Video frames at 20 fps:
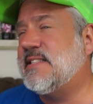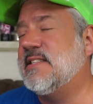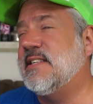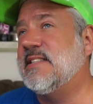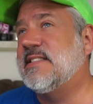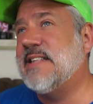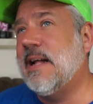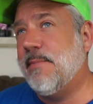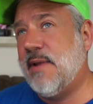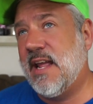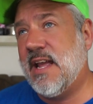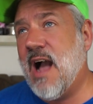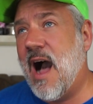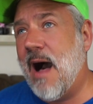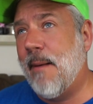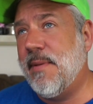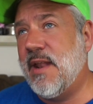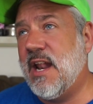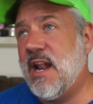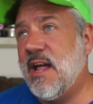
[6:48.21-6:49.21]
And then somebody
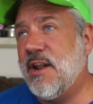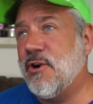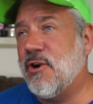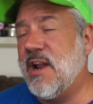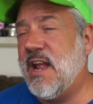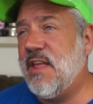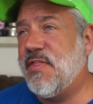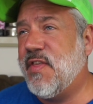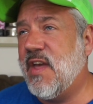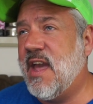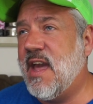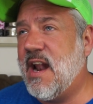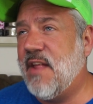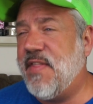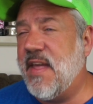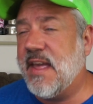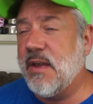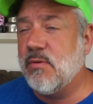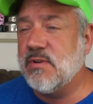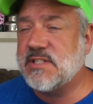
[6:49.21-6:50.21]
commented underneath it. I
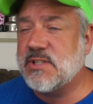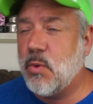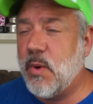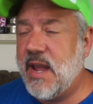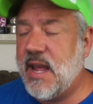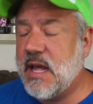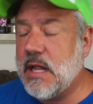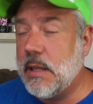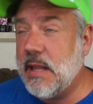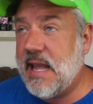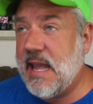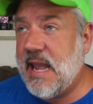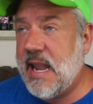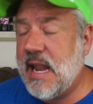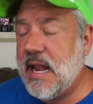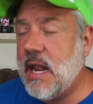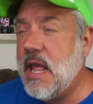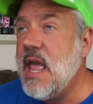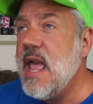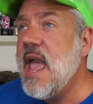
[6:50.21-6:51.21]
think it was Queen
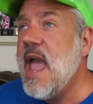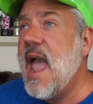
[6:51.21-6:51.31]
Colleen.